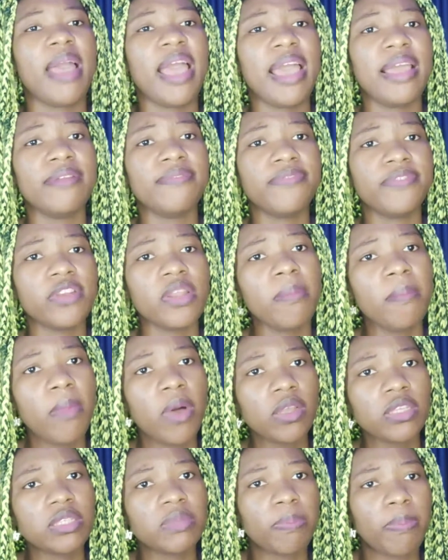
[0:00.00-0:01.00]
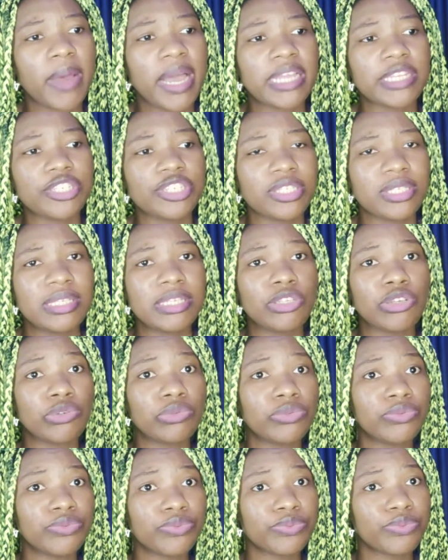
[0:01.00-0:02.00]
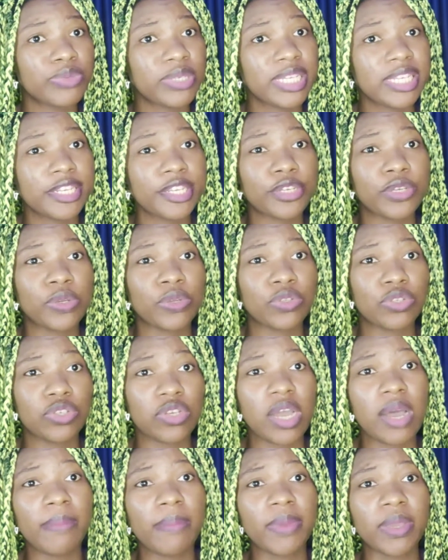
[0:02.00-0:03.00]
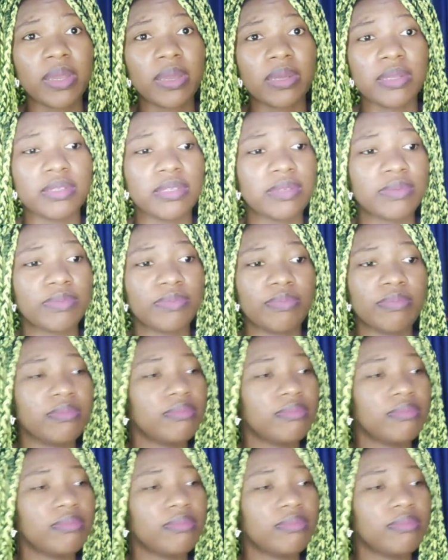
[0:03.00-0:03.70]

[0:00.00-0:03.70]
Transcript: And for the most part, she did a really good job because